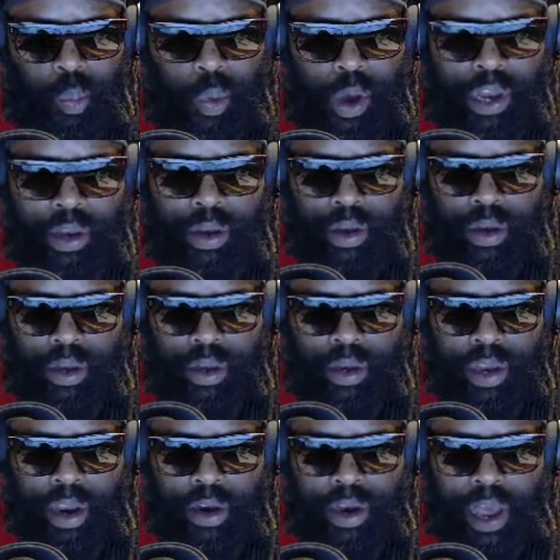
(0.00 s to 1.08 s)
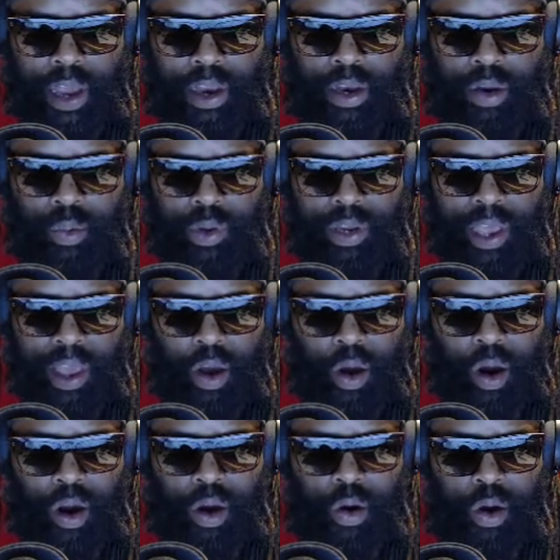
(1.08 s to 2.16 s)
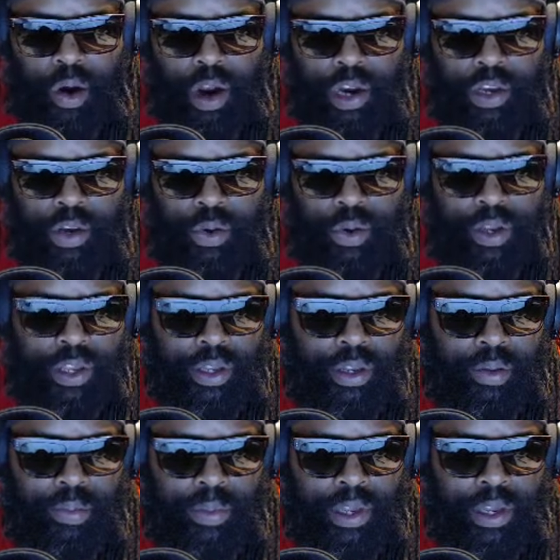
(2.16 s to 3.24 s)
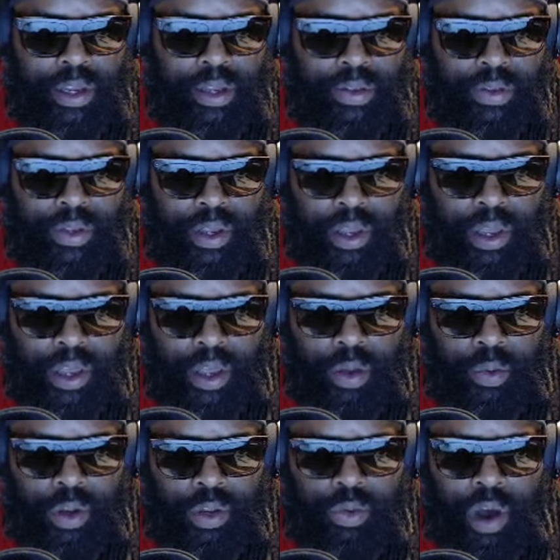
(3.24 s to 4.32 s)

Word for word: what they are or aren't doing, because with